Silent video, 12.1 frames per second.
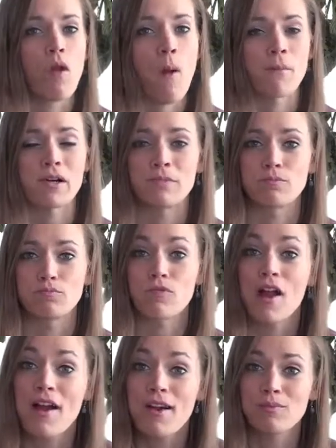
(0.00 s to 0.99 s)
But
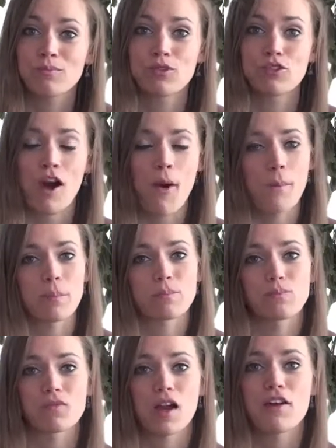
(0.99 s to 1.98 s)
so
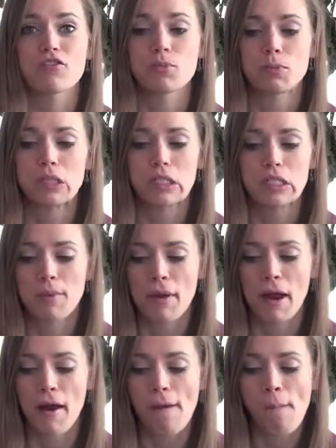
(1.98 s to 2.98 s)
it's a prickly
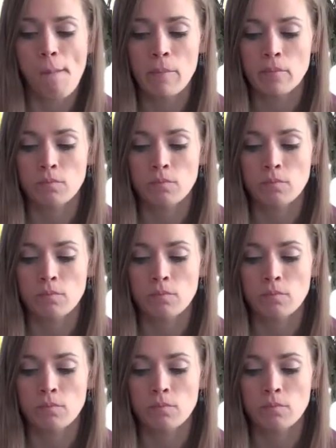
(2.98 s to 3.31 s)
pear.